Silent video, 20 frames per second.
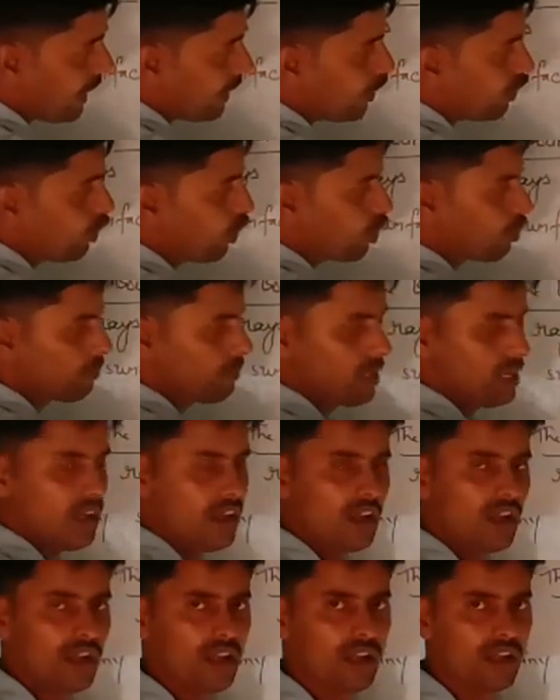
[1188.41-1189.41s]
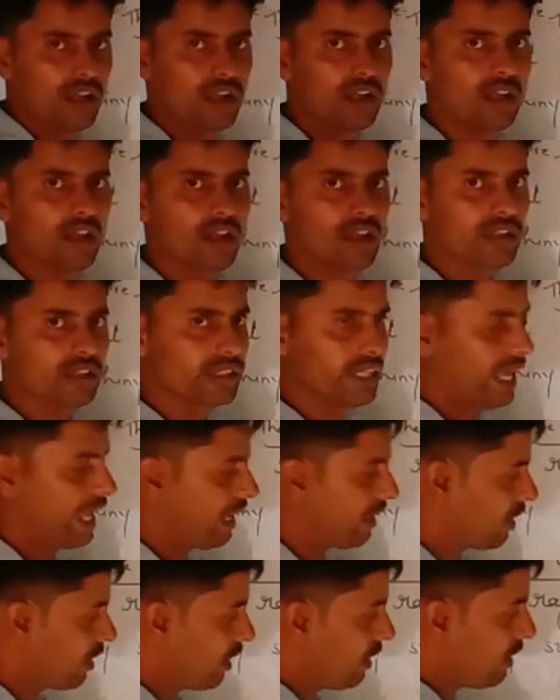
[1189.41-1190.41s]
and normal, the
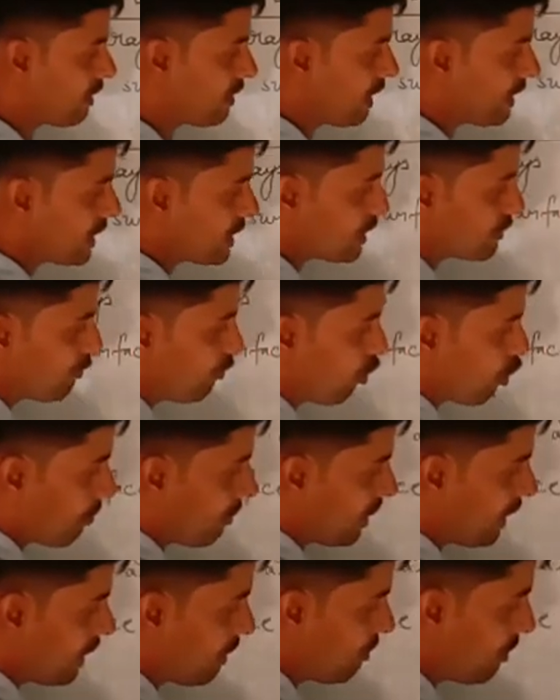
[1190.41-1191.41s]
angle that is forming